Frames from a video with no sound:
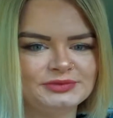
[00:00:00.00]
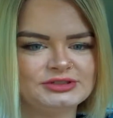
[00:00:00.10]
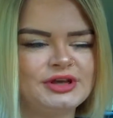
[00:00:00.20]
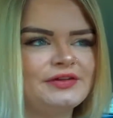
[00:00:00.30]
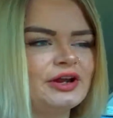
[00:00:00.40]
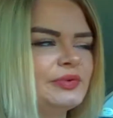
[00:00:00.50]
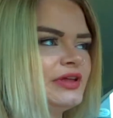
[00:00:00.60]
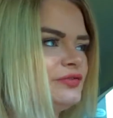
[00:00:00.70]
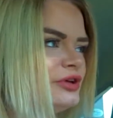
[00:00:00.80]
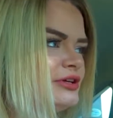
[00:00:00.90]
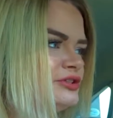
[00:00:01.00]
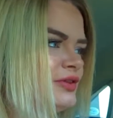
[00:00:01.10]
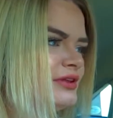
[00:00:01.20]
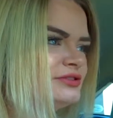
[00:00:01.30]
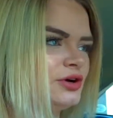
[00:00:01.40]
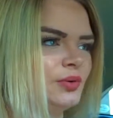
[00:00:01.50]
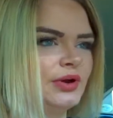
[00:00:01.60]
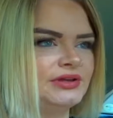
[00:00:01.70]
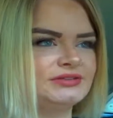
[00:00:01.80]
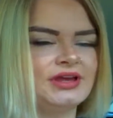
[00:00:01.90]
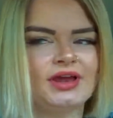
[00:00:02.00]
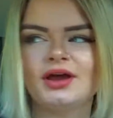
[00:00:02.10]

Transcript: So yeah, they're gonna be leaving really soon. This is always